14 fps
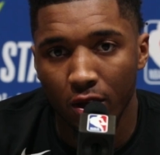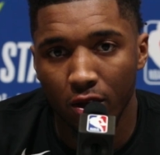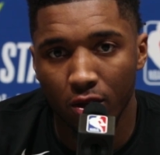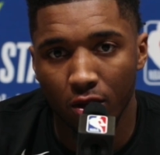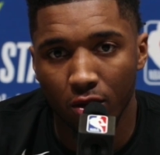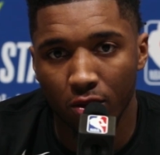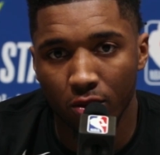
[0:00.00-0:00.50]

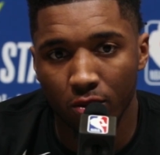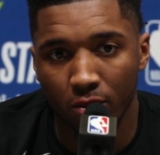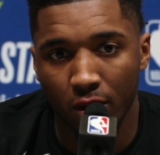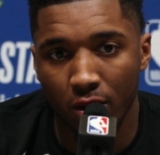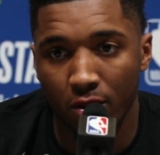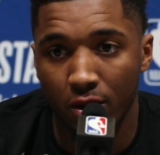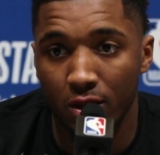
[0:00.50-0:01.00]
you know,
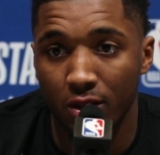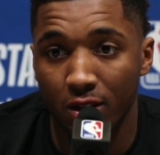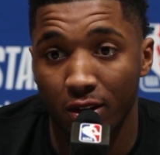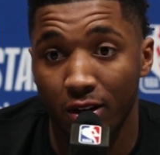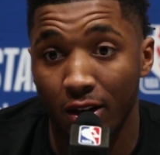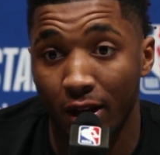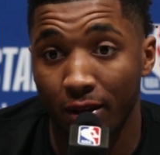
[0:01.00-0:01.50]
whether he
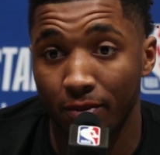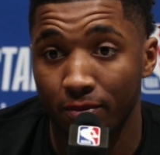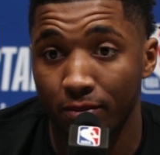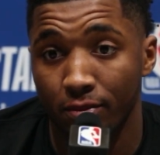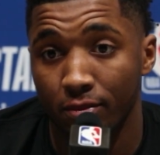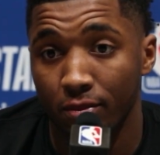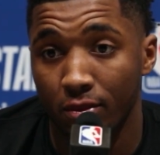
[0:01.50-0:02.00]
did it at
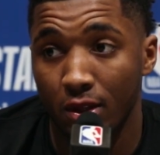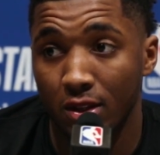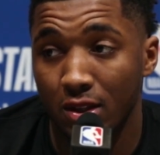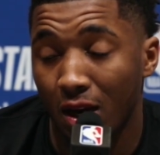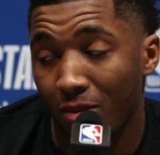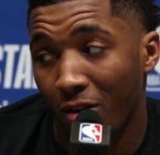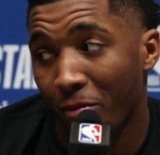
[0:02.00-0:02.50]
the
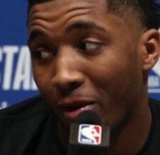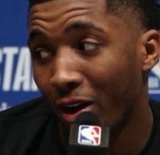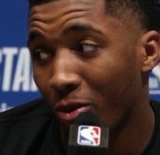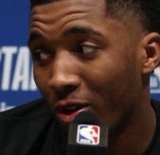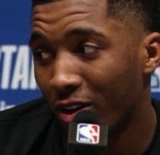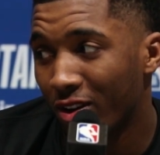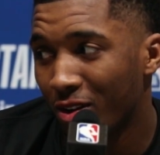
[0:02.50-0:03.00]
time
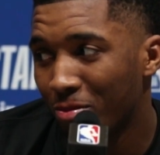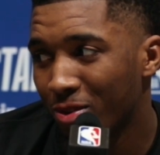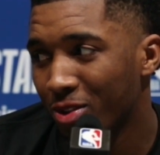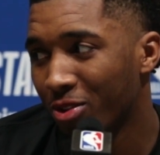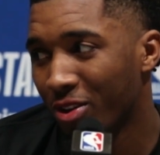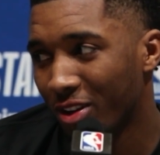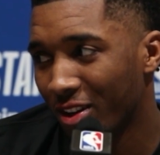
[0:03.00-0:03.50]
everybody wanted him
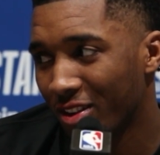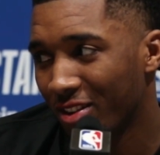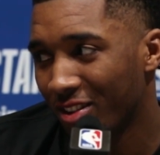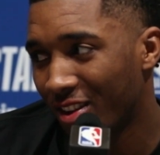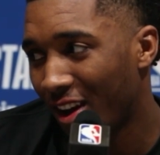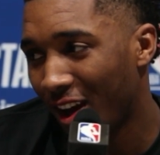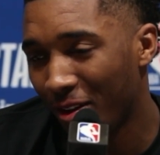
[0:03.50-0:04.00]
to or the
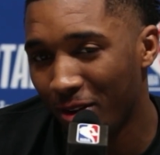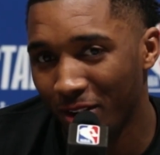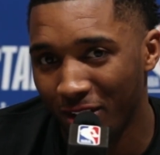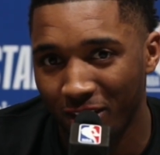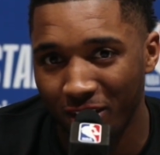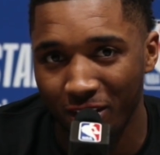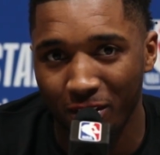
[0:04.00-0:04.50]

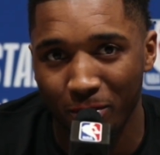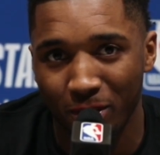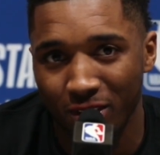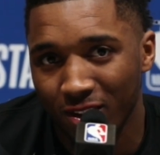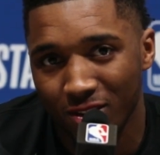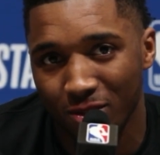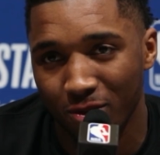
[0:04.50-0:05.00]
time, you know what I
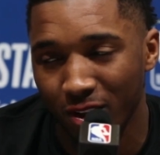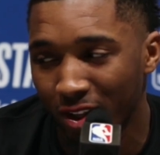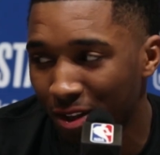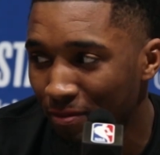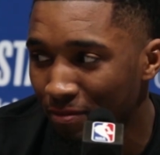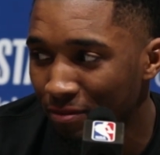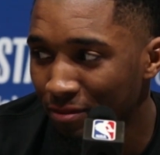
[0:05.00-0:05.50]
mean, it doesn't
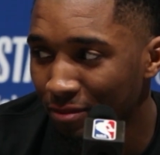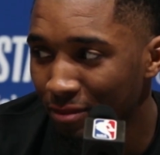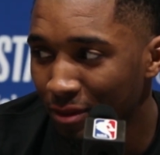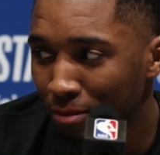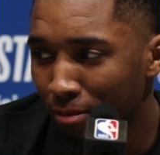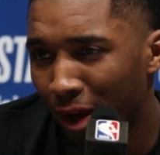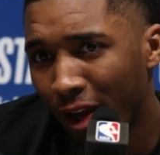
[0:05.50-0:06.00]
really
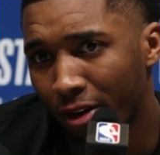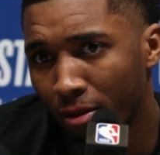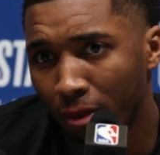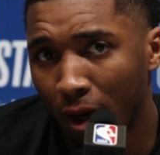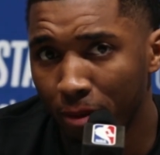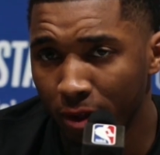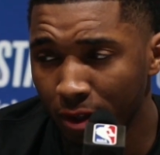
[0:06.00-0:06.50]
matter,
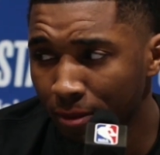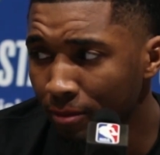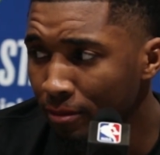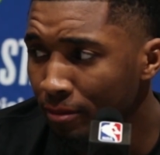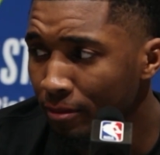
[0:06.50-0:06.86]
in my opinion.